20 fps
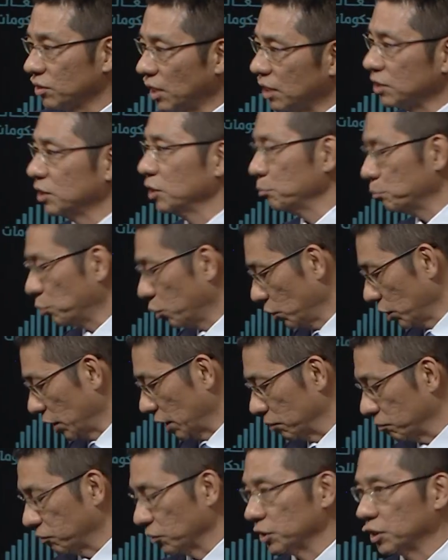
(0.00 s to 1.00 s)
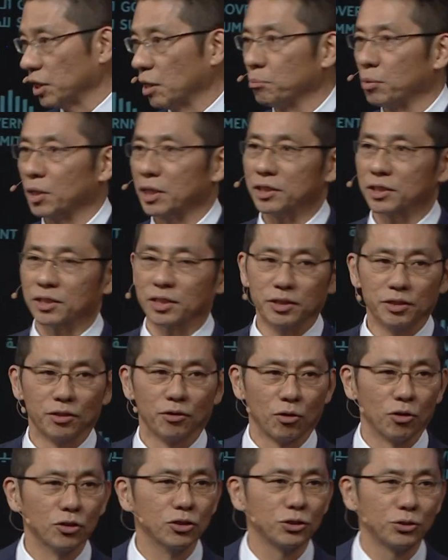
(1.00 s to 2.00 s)
that's important for Japanese
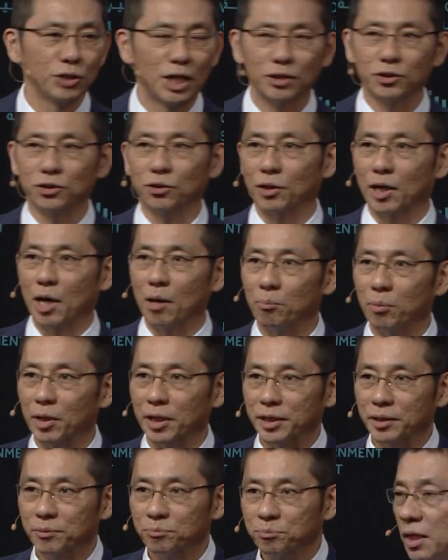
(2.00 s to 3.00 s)
construction company.